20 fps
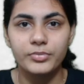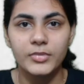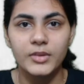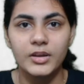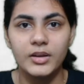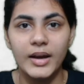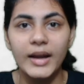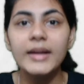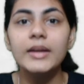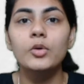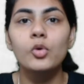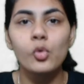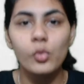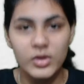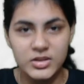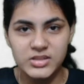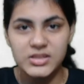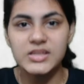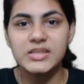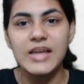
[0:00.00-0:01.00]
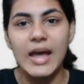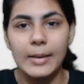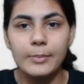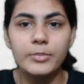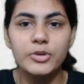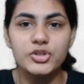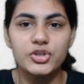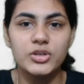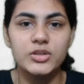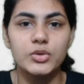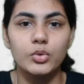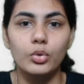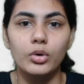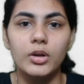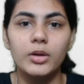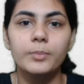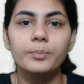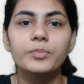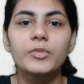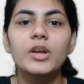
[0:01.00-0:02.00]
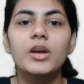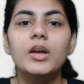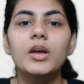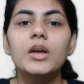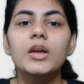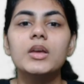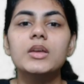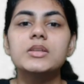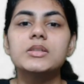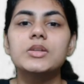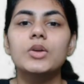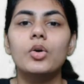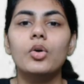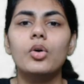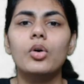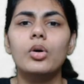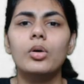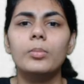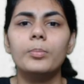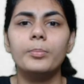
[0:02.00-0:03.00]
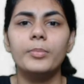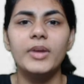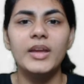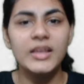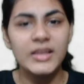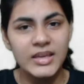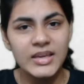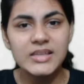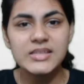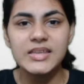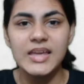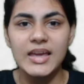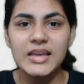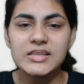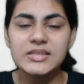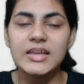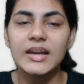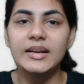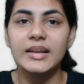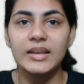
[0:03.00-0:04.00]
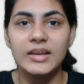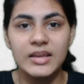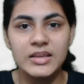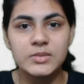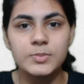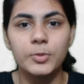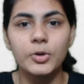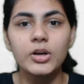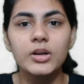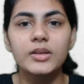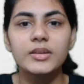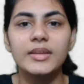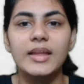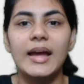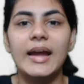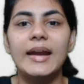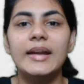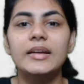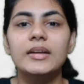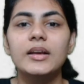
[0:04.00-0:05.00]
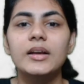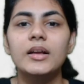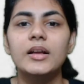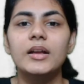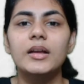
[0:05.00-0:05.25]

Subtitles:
right, who was this ambitious ruler. So he says that in his book that